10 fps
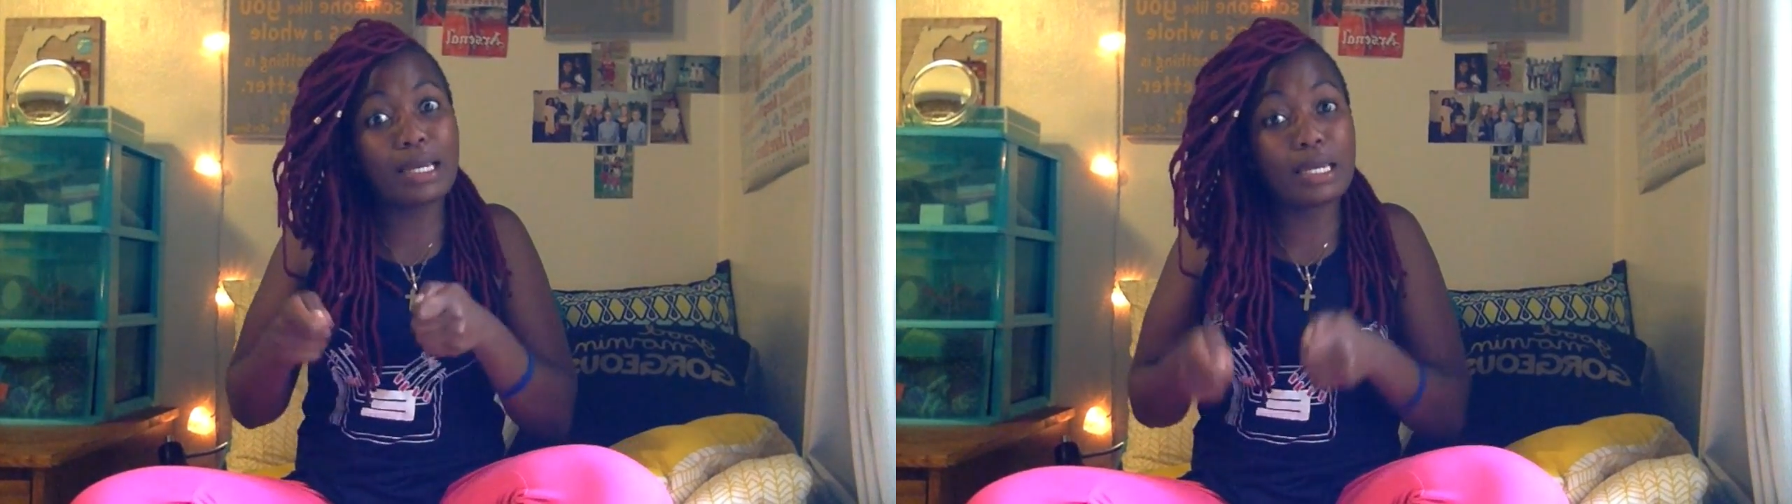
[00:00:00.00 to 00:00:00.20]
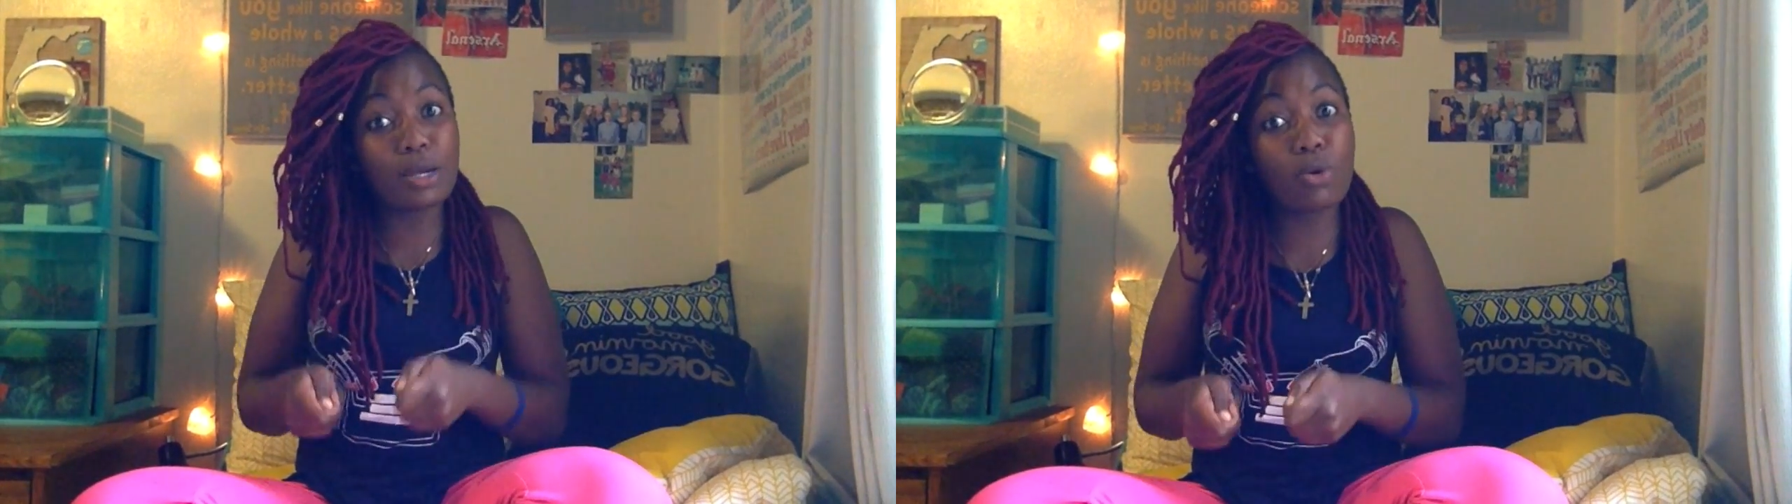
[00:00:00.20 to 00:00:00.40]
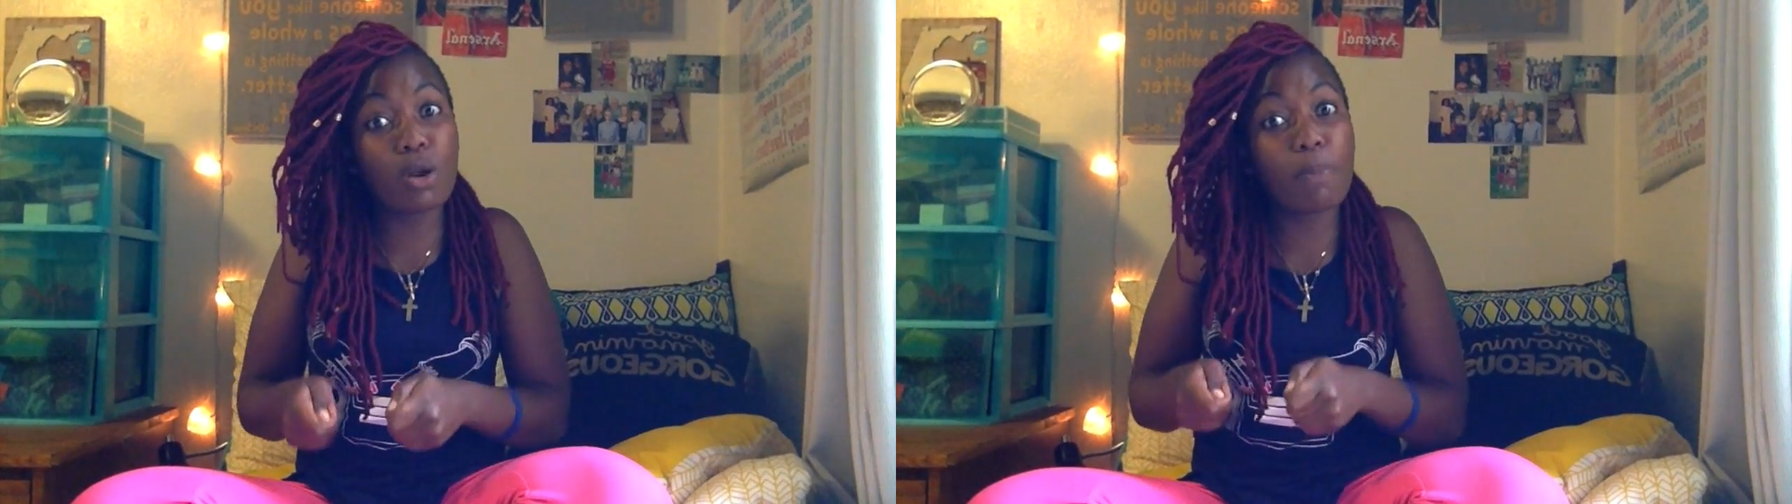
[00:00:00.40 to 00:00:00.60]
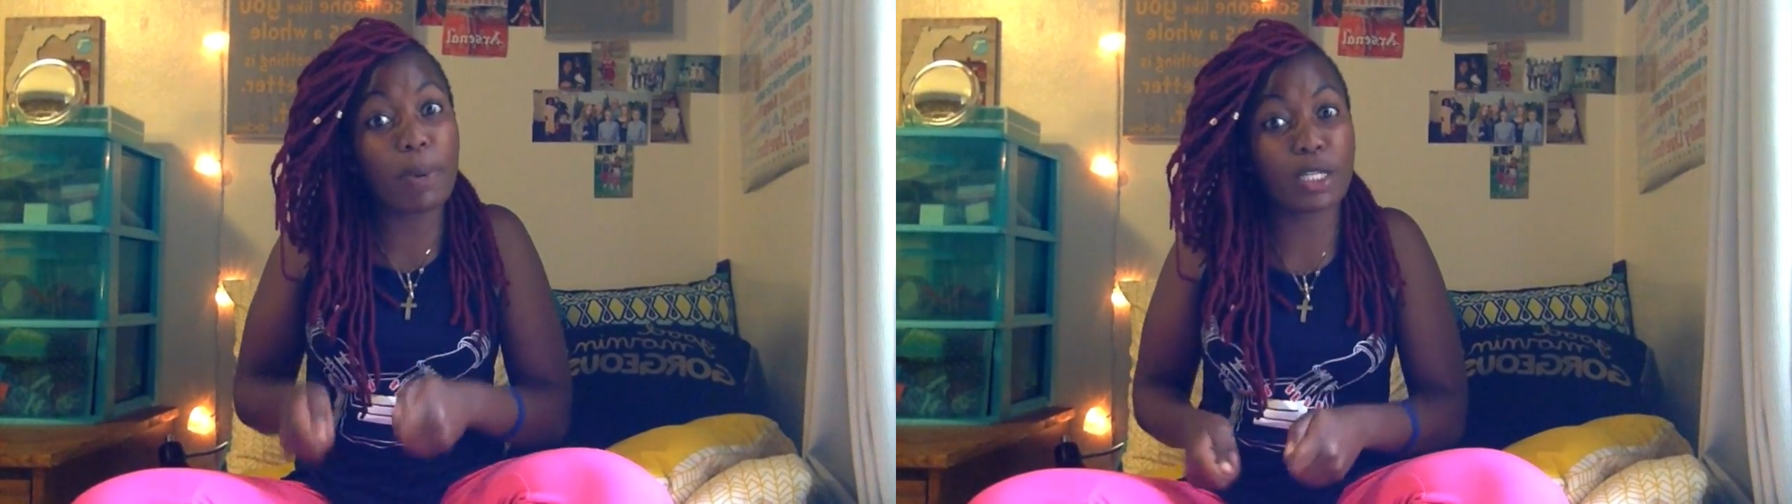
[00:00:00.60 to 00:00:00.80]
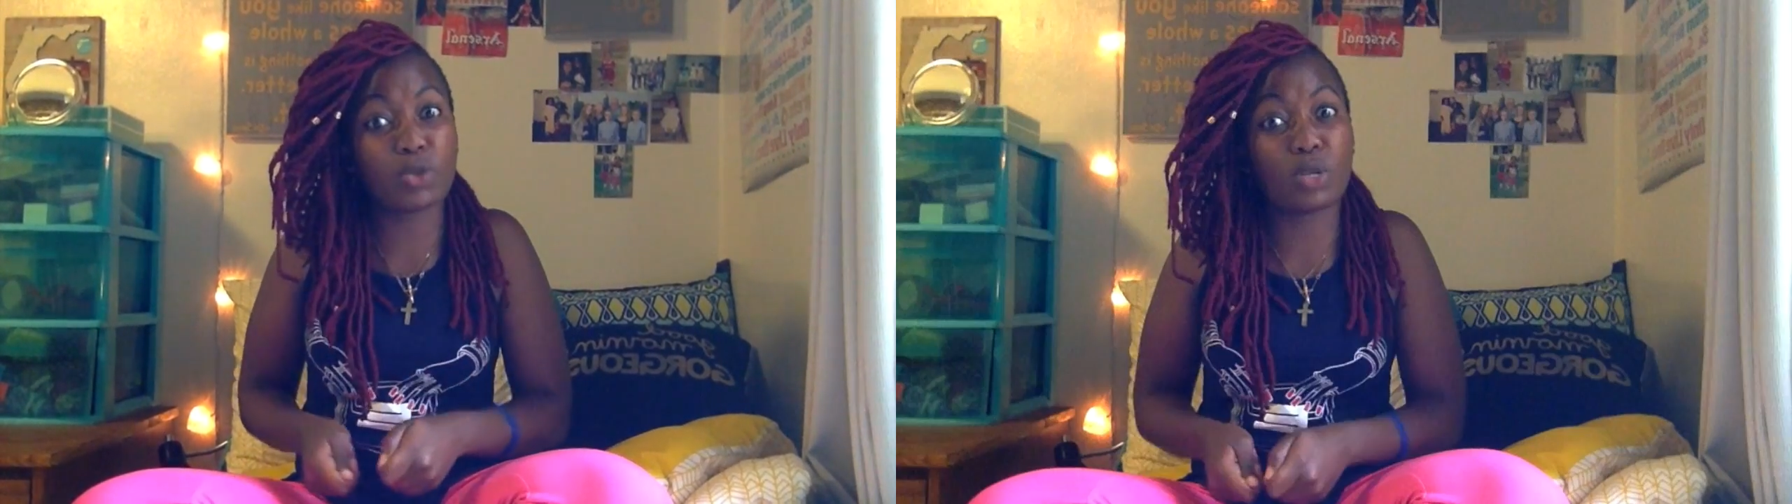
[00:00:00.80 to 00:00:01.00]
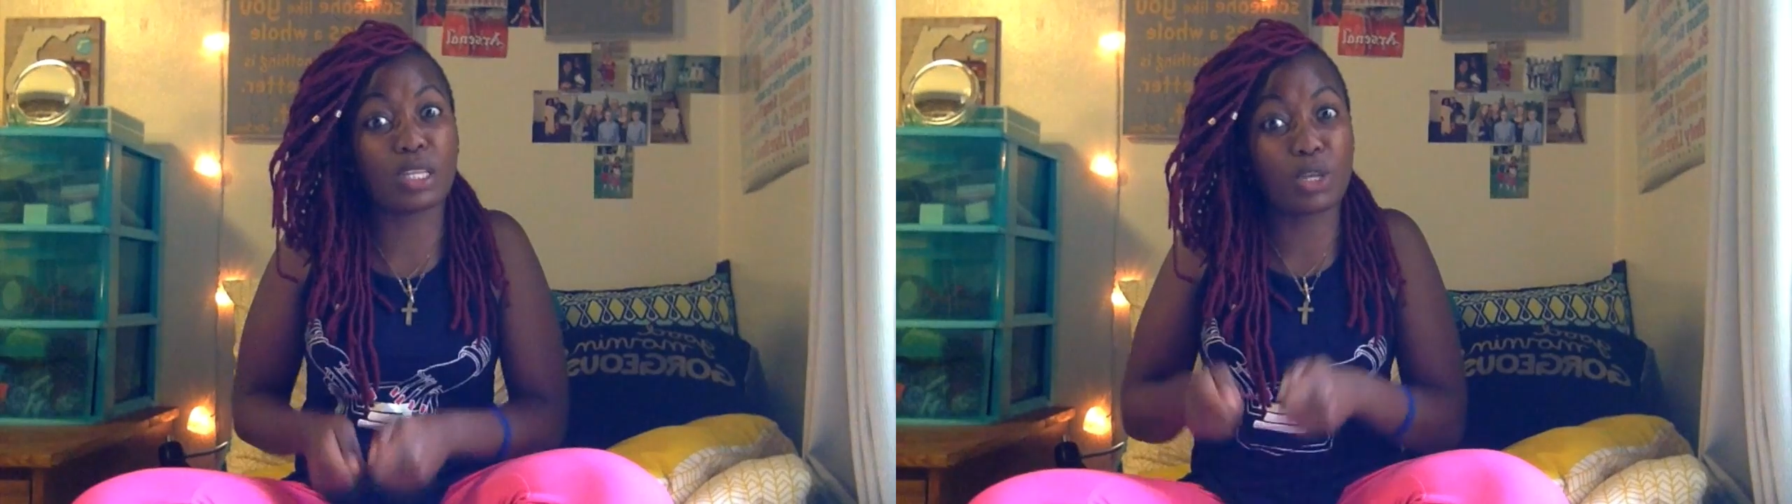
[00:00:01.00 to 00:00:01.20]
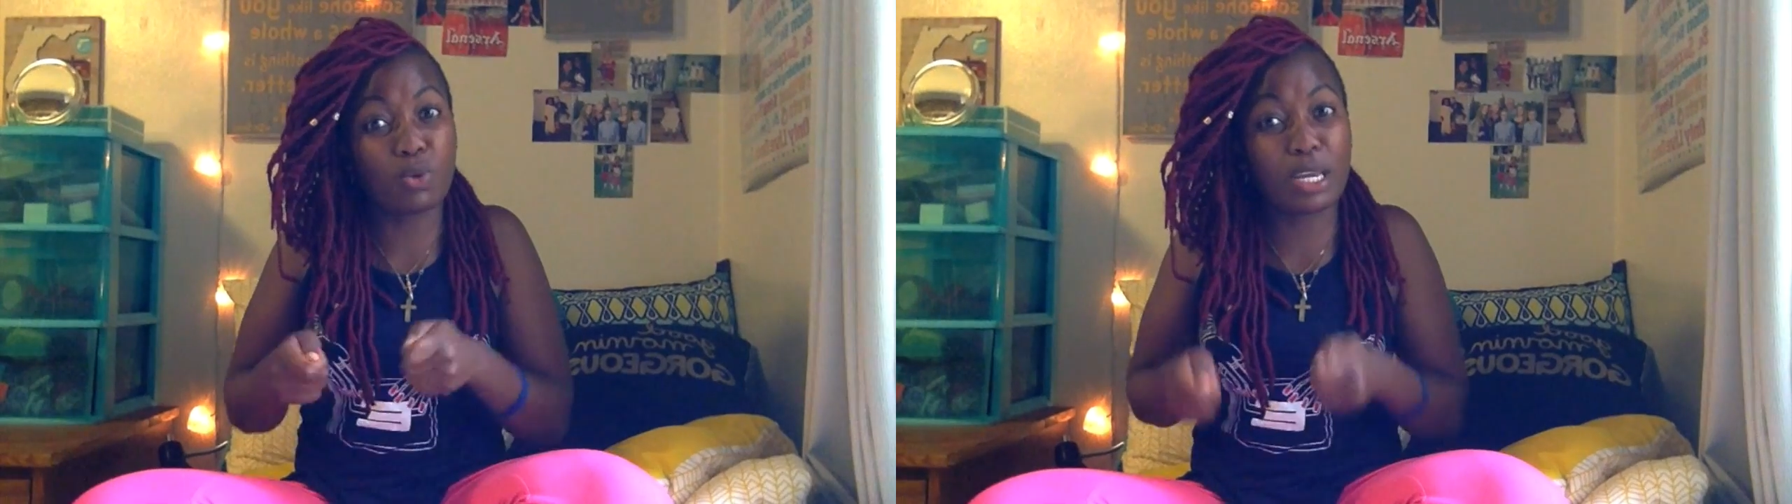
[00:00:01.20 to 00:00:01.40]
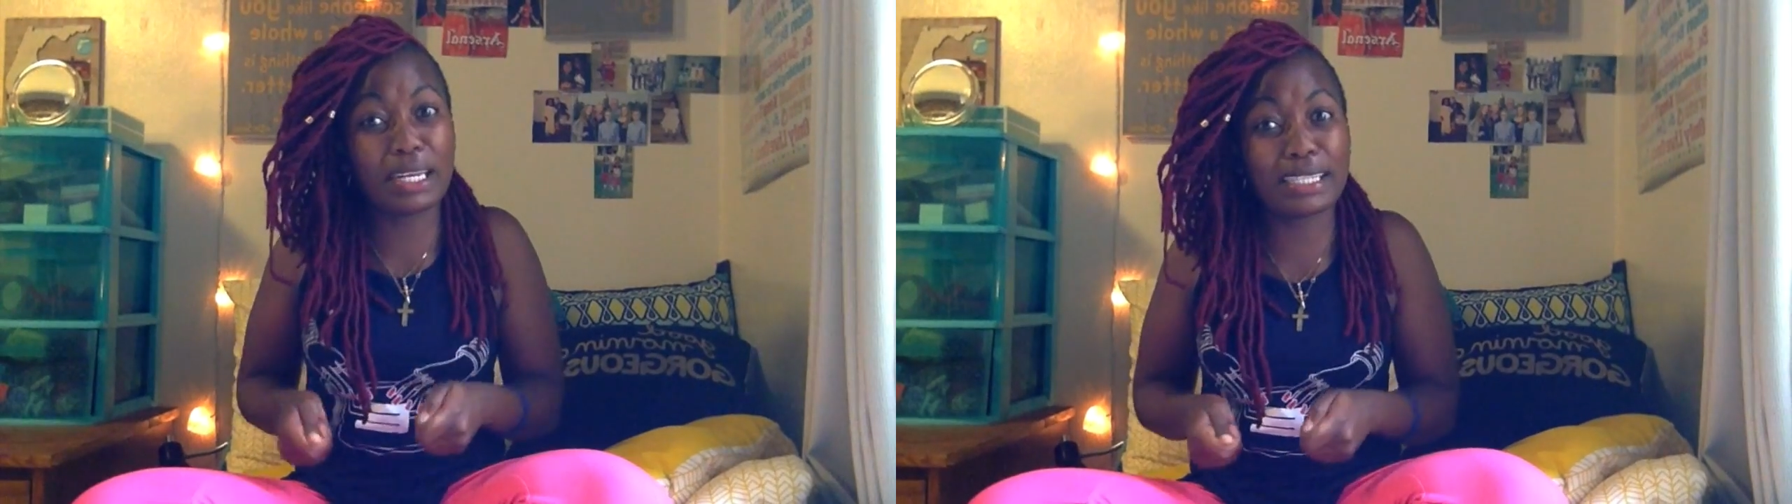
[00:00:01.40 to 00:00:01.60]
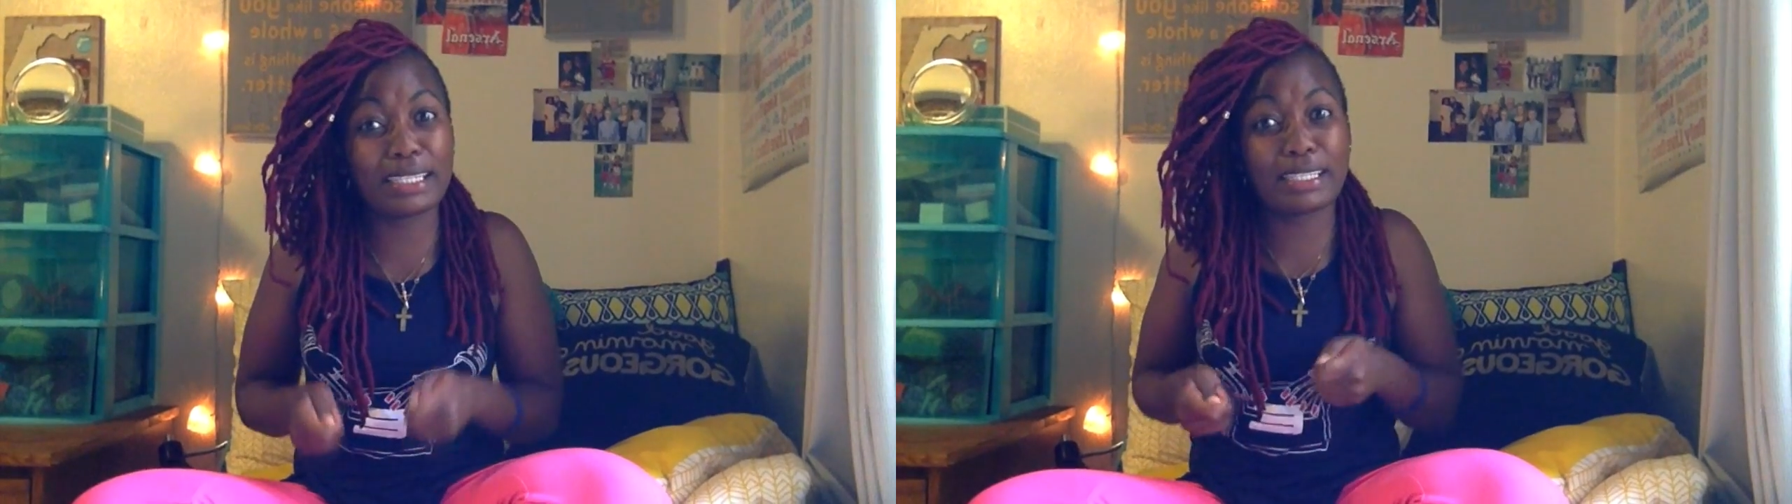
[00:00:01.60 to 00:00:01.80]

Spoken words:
legal person in the United